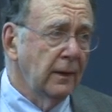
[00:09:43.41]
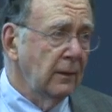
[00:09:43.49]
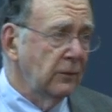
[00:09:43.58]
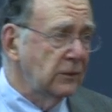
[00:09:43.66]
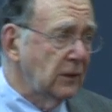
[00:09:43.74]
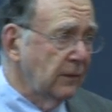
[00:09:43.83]

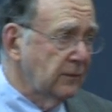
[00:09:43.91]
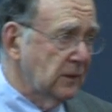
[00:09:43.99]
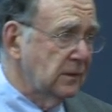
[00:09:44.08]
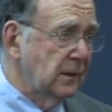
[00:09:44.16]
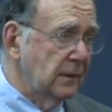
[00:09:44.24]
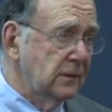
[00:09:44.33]
which gives a
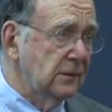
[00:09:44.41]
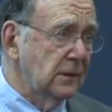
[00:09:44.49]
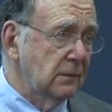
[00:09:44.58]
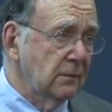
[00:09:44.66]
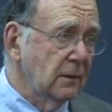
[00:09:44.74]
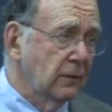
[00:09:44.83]
sense
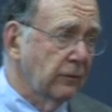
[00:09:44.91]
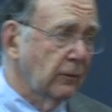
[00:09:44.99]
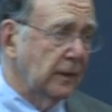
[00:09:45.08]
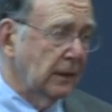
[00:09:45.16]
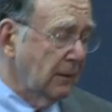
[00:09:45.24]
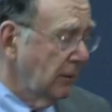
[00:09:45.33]
of
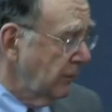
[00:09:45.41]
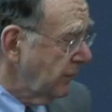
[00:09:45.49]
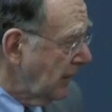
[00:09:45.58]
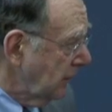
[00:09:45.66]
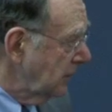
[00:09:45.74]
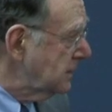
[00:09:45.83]

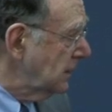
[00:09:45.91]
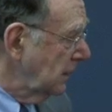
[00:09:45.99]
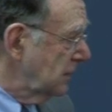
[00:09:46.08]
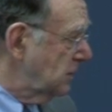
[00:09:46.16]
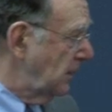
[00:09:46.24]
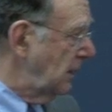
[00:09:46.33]
how the
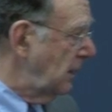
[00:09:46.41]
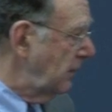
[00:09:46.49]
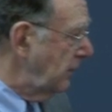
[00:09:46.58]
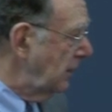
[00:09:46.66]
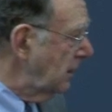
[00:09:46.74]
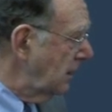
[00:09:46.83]
cell is
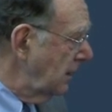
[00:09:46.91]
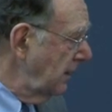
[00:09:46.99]
behaving.